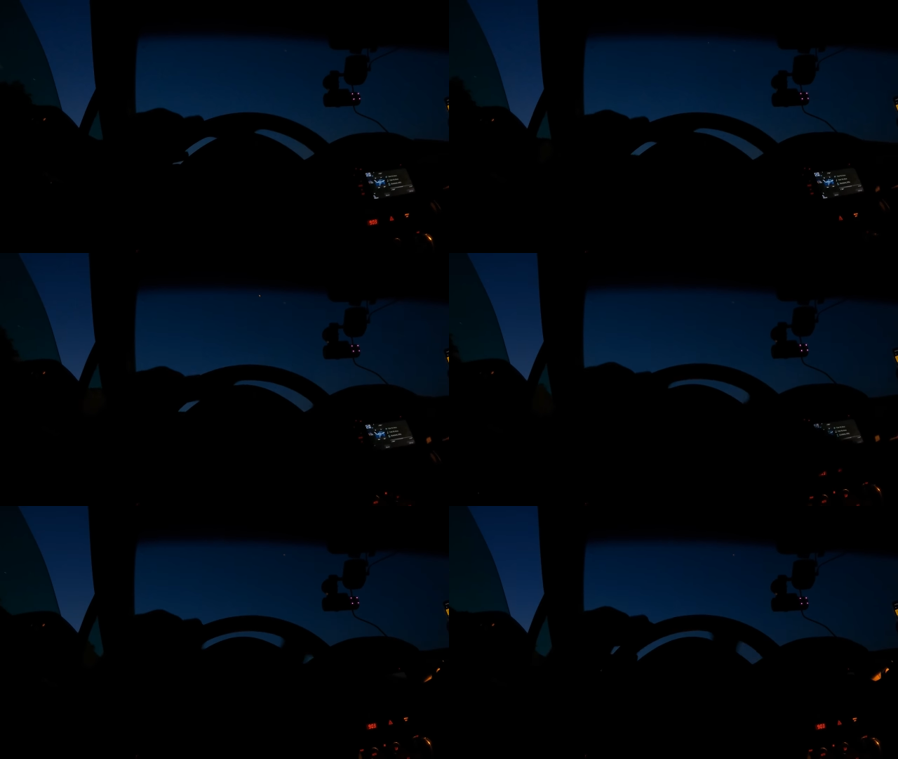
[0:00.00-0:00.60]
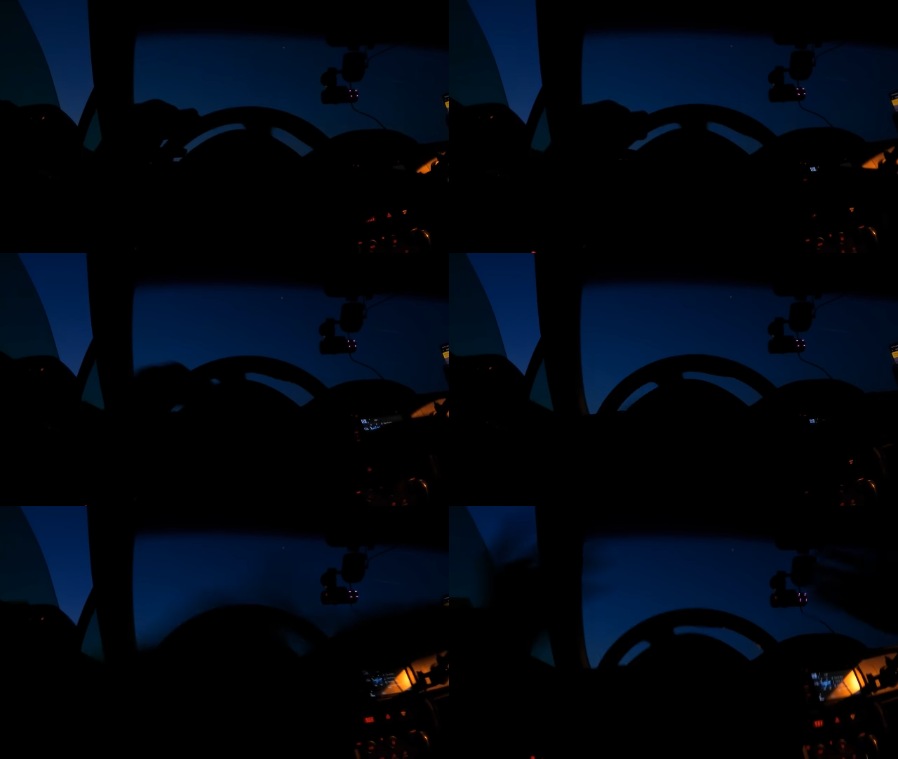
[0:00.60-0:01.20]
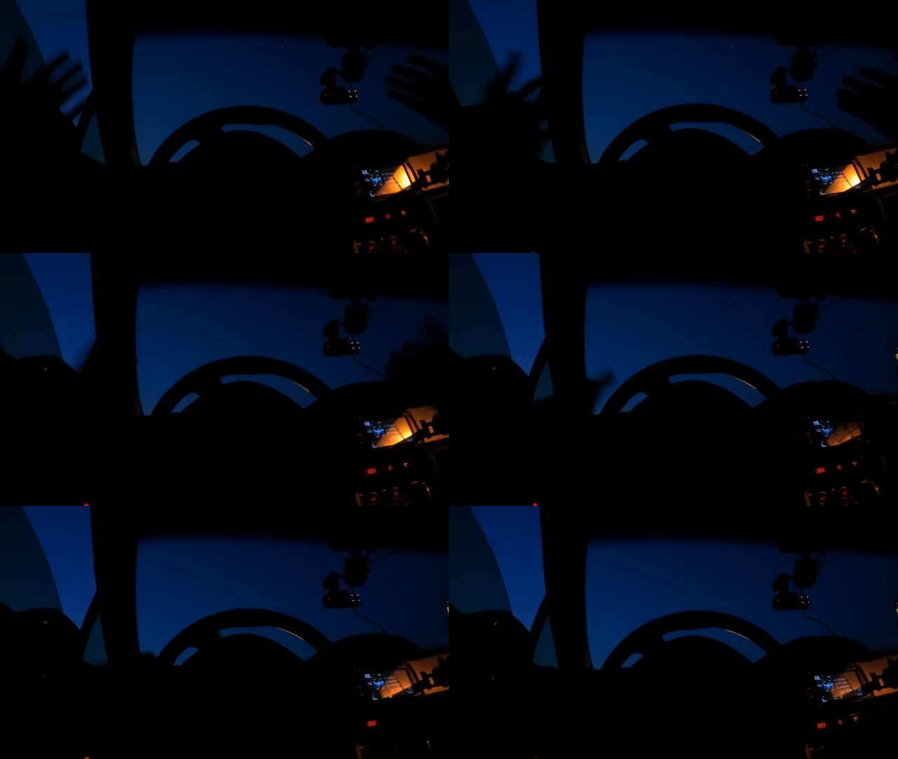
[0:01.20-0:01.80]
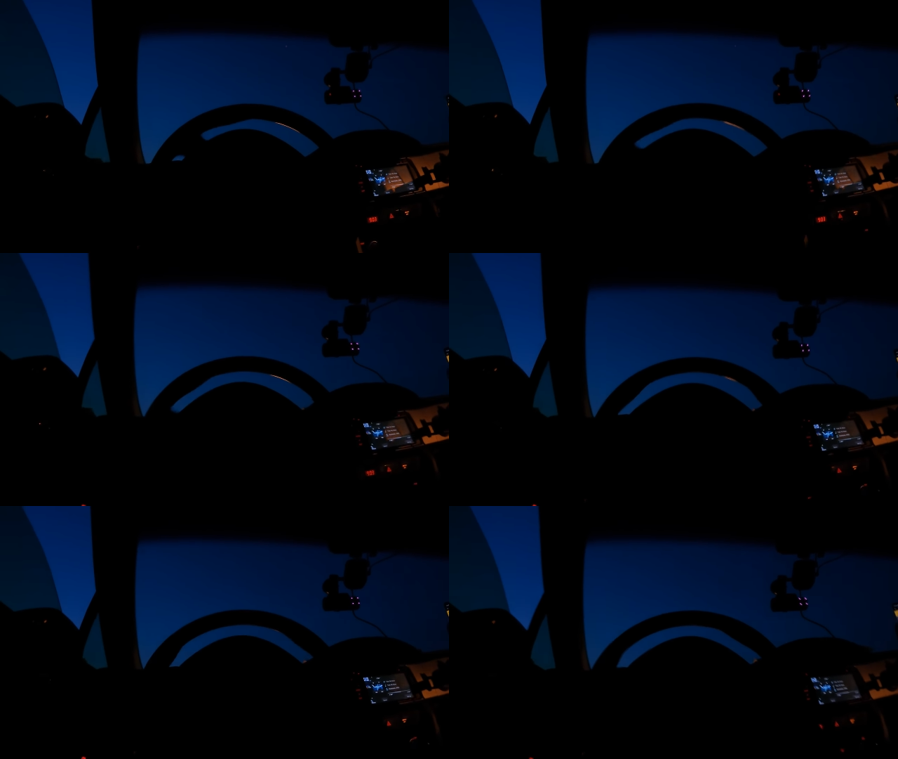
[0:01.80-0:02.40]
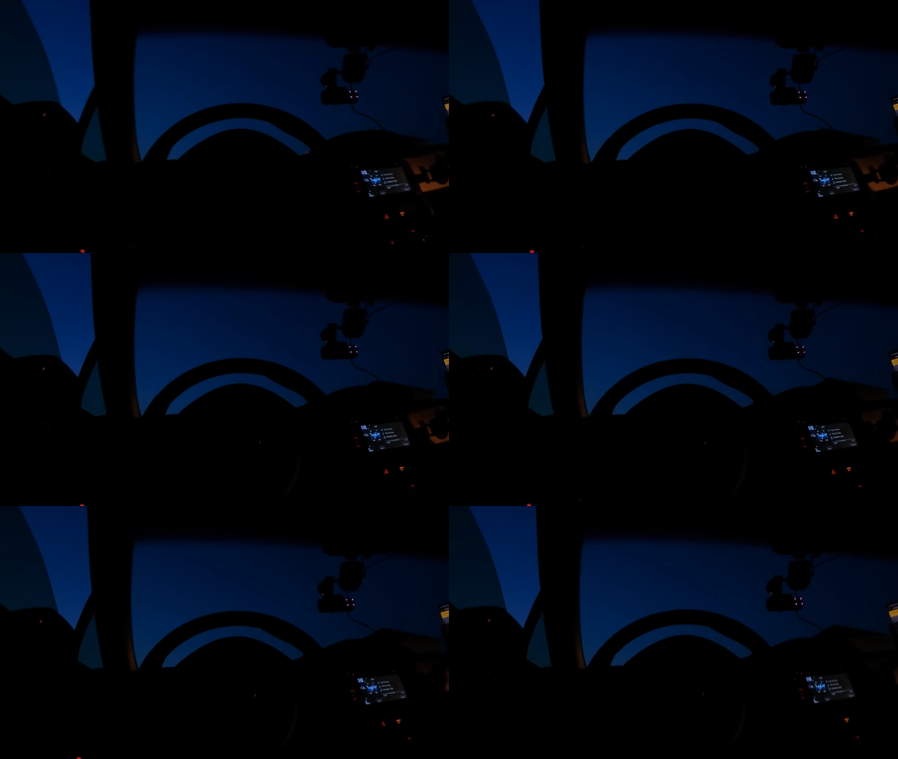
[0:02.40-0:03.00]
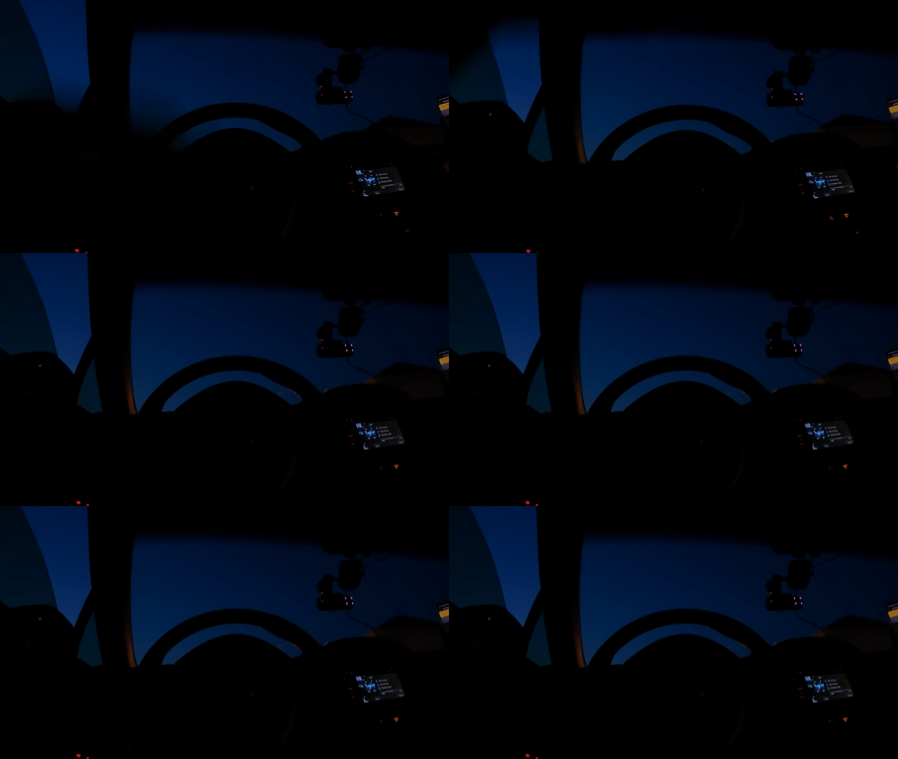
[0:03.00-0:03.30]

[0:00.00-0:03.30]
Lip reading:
Nobody's mouth can be seen.